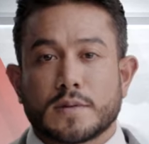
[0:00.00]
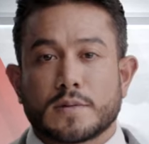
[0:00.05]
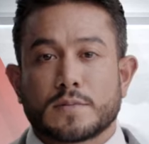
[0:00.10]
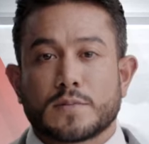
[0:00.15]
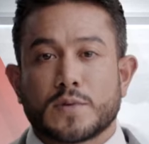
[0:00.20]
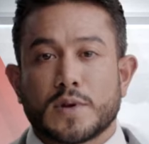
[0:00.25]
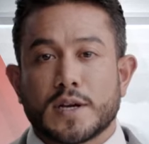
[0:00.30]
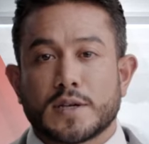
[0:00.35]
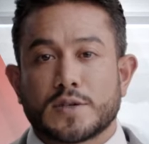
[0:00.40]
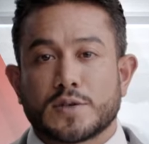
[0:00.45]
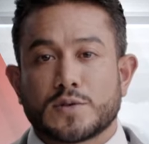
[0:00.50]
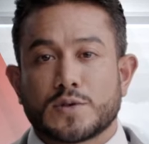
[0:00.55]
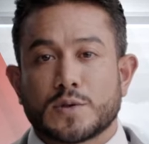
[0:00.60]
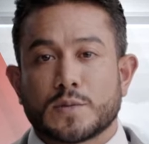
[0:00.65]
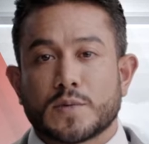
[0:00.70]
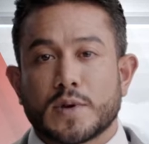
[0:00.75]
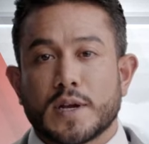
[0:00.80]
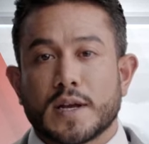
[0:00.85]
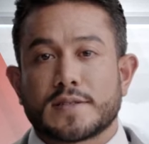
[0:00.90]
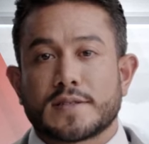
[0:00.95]
Brent crude
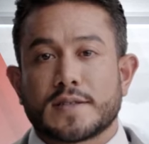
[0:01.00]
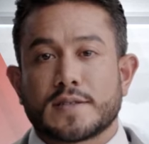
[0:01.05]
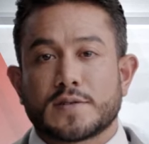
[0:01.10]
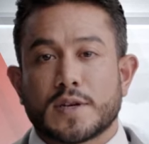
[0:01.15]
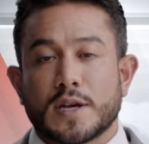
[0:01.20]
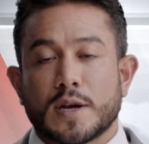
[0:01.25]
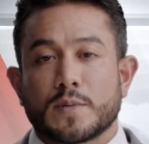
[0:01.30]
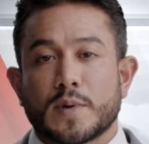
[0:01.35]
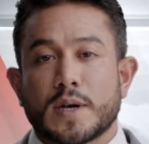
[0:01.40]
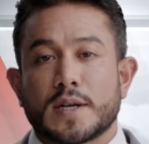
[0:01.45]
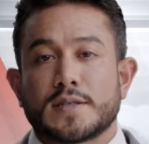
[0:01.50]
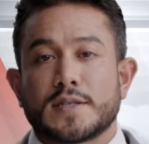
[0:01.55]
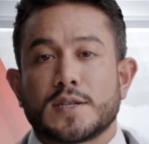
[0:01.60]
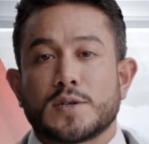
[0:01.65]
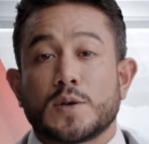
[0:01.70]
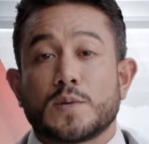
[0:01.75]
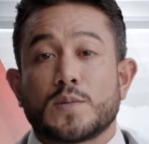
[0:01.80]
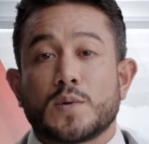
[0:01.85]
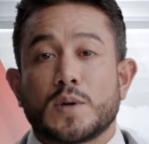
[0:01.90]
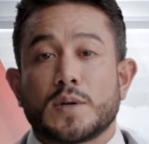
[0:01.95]
prices fell by
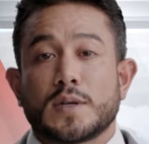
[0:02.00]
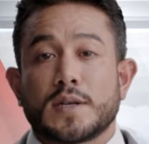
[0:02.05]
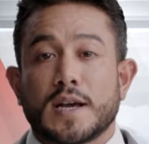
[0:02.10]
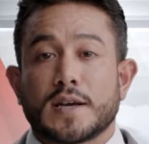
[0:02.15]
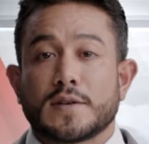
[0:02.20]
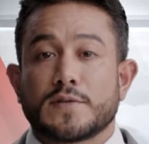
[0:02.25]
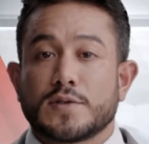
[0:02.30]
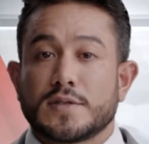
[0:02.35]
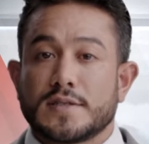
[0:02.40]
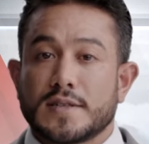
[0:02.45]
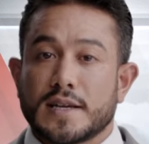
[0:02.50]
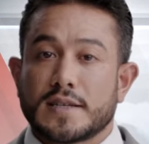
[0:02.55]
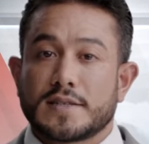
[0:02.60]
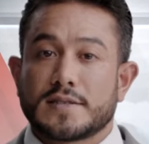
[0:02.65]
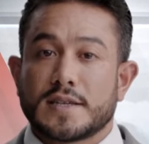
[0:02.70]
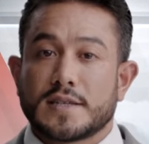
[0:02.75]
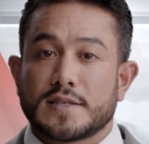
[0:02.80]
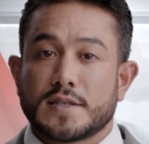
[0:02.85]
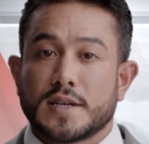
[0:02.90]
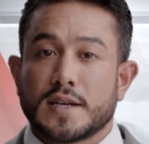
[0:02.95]
0.8%,
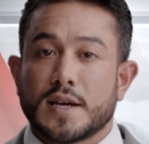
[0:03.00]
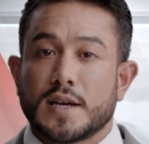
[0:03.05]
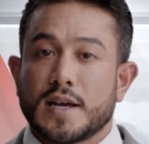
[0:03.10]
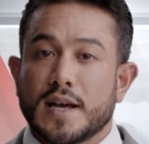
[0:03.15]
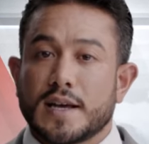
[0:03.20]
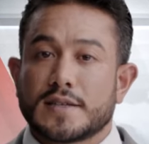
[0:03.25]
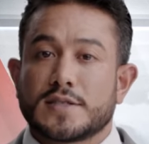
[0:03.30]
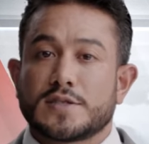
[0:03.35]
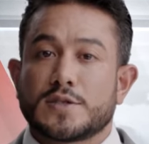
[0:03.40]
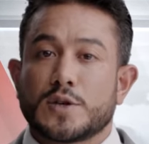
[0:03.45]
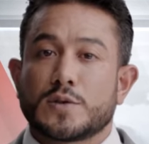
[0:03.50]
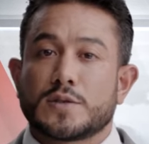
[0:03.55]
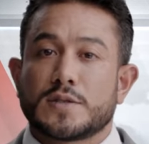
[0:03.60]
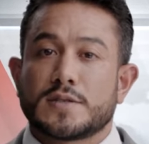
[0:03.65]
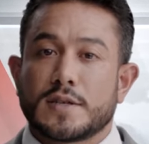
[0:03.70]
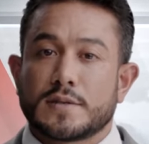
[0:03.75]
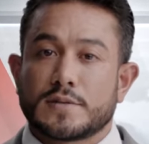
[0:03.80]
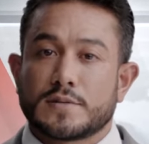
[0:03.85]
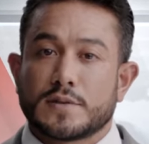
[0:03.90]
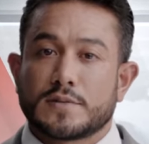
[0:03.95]
settling at
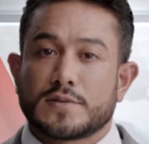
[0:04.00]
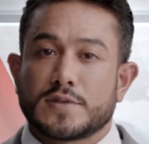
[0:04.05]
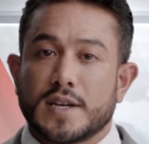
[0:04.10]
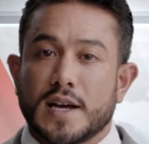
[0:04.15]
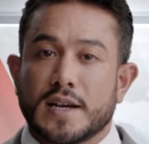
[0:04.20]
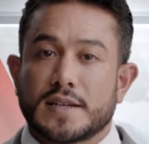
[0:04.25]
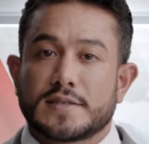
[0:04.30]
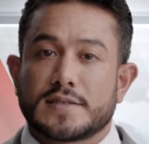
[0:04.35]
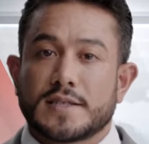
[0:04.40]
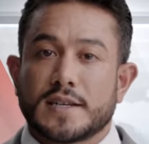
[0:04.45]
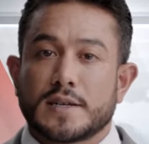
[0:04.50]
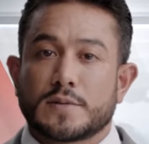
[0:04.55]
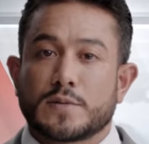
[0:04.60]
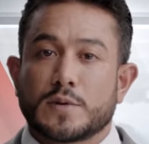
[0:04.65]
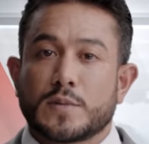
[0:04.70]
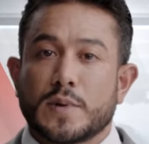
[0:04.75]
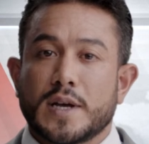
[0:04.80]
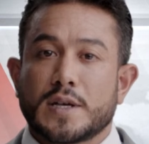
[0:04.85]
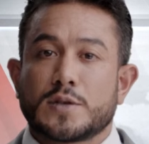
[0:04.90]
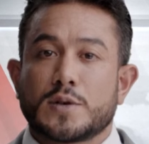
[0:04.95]
$80.58 per
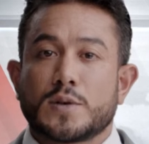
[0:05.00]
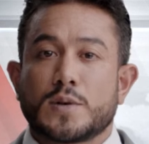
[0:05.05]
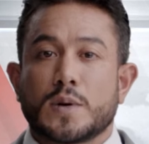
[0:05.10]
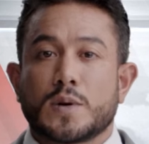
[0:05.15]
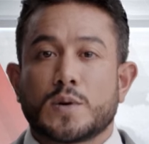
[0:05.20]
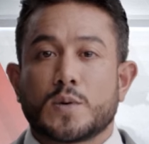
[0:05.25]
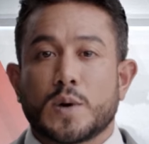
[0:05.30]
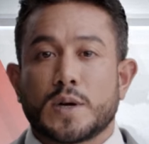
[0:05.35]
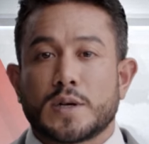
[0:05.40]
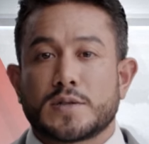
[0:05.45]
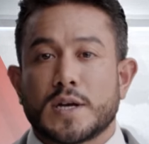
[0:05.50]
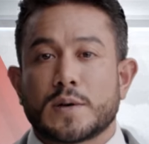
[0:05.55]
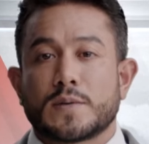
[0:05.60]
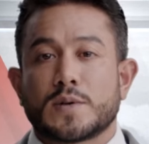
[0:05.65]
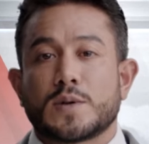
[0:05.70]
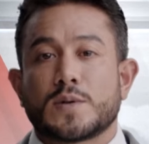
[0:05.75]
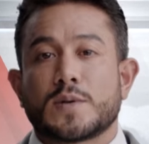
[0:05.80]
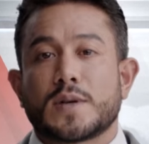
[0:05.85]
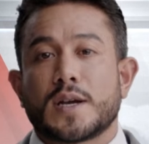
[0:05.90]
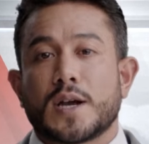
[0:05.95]
barrel, while
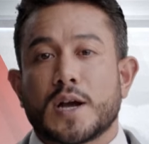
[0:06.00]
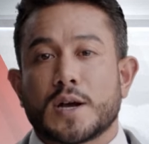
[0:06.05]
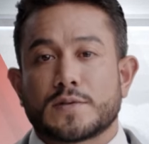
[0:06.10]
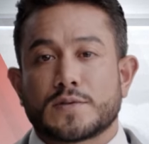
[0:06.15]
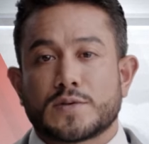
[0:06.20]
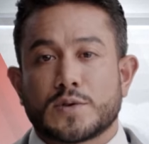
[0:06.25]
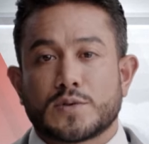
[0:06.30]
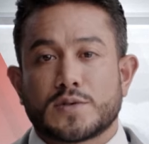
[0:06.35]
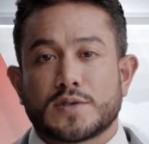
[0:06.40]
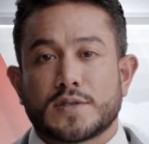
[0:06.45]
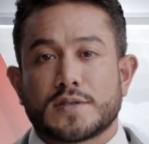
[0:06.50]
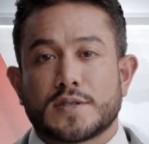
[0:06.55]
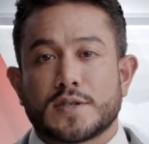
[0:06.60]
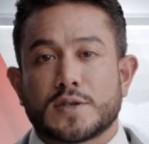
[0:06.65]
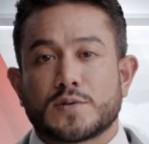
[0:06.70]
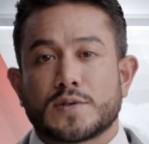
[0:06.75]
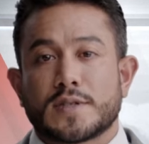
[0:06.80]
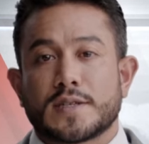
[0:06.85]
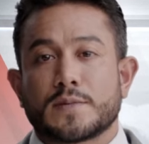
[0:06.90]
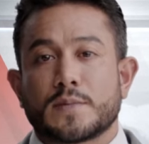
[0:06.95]
WTI futures
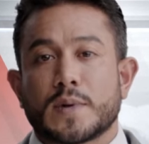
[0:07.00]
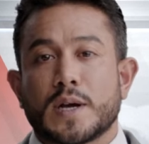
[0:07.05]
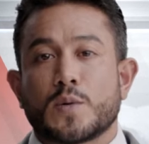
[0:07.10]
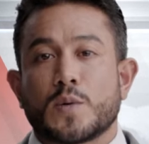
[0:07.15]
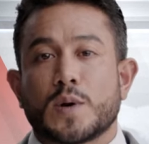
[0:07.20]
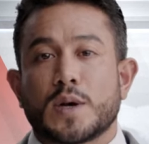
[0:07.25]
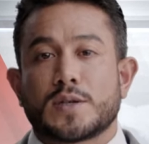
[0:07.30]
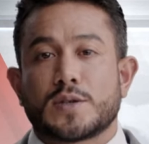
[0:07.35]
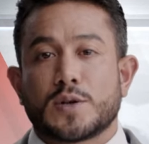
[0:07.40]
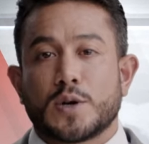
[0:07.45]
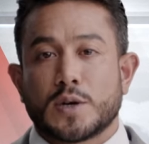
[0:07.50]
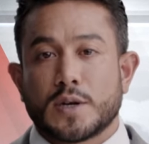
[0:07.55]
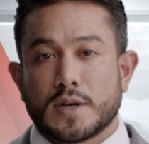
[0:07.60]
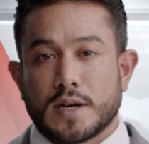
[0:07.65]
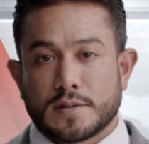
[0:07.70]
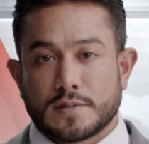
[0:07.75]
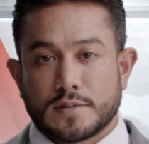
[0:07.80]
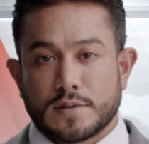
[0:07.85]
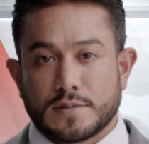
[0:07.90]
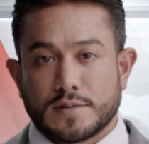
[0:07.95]
decreased by
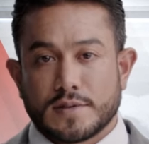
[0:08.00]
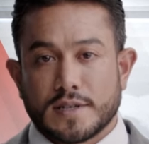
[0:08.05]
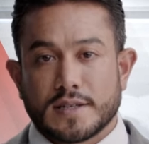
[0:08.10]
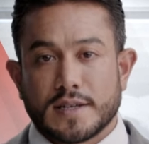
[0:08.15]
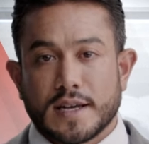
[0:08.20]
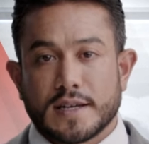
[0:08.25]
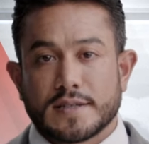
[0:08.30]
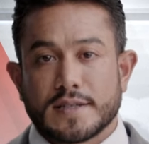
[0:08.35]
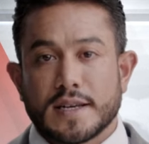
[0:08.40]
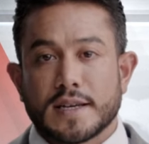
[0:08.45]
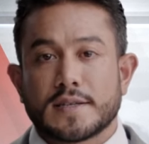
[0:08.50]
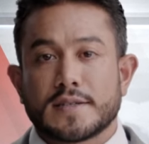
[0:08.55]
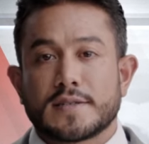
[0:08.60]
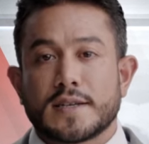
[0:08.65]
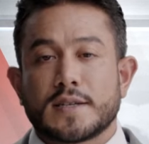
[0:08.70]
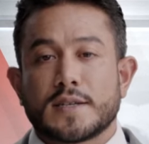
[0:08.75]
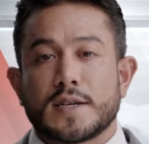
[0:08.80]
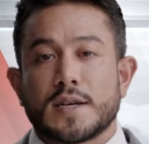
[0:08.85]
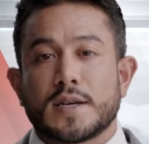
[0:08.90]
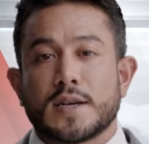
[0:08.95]
$1.56,
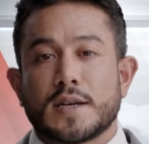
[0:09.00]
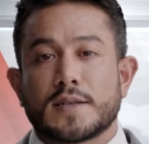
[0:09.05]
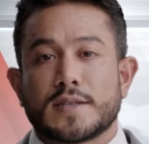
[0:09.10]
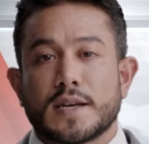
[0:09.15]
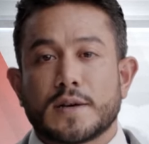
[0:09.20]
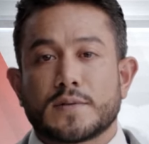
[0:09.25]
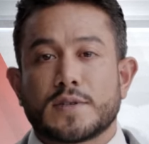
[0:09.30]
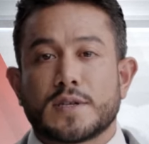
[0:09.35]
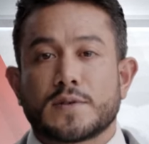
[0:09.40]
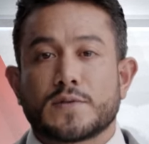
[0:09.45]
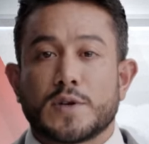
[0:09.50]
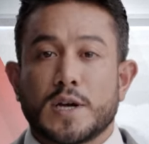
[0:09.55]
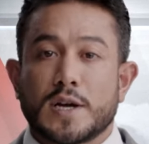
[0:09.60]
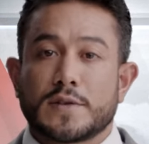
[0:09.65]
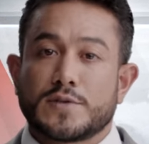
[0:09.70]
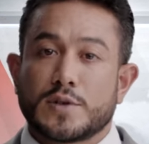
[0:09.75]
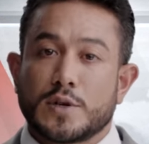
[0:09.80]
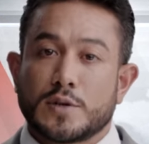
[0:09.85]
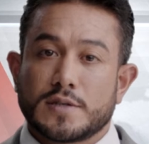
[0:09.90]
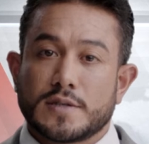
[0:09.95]
settling at
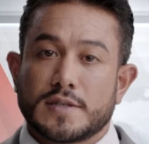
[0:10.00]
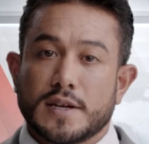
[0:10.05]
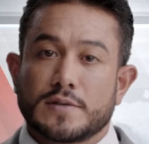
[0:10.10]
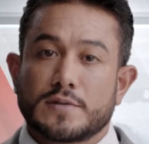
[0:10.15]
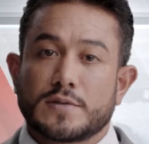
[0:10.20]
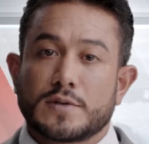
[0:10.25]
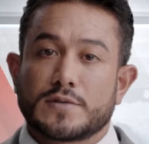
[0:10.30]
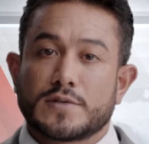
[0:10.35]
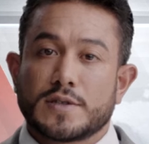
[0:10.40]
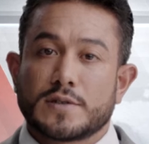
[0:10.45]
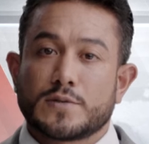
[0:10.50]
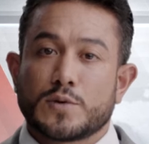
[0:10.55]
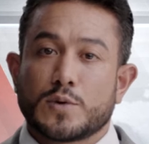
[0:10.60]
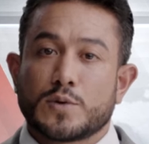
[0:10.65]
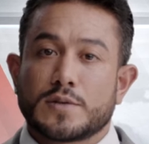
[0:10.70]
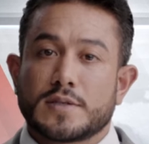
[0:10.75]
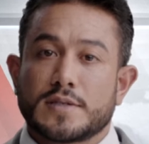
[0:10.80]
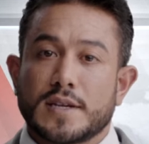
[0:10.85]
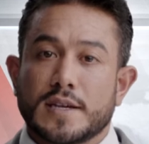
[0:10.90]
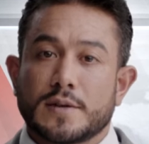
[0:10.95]

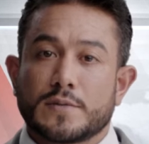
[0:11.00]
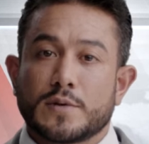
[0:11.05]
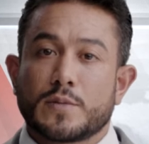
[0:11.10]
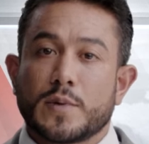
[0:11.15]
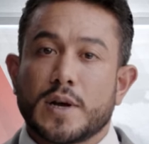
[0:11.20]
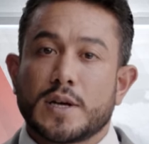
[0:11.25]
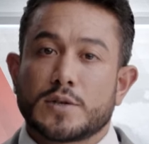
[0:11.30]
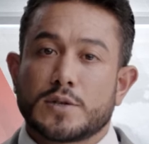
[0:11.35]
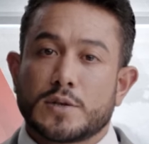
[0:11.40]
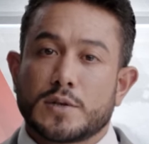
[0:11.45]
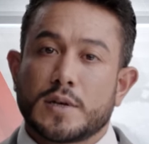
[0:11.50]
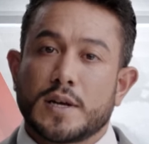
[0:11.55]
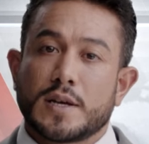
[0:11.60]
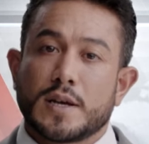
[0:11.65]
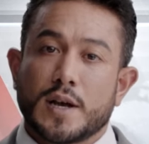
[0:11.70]
$75.54 per barrel.